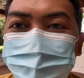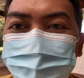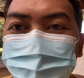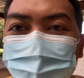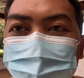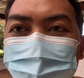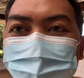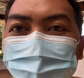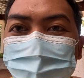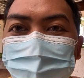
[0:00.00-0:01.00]

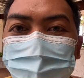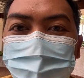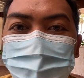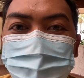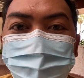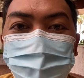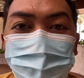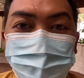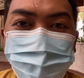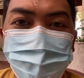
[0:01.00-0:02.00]
try Cebu
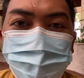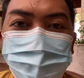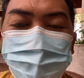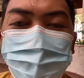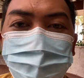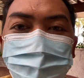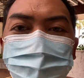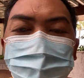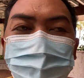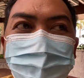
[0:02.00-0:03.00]
lechon.
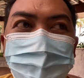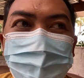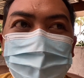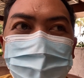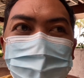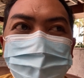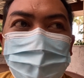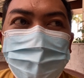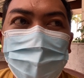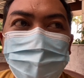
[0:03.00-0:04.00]
So,
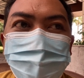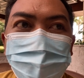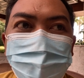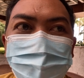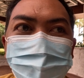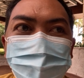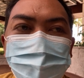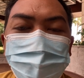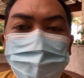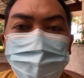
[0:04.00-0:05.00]
maybe I'll take him
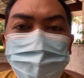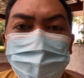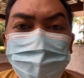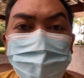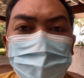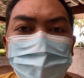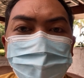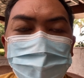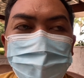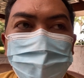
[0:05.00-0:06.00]
to near the
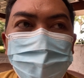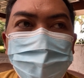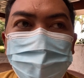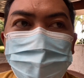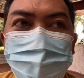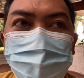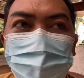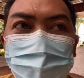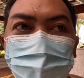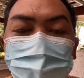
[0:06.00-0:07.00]
airport. There is
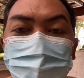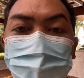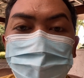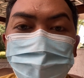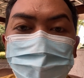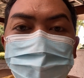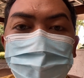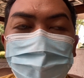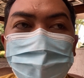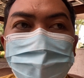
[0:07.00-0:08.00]
Rico's lechon
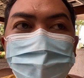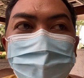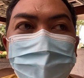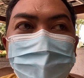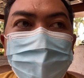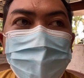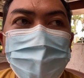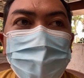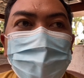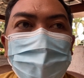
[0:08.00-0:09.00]
there.
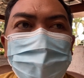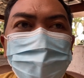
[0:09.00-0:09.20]
I don't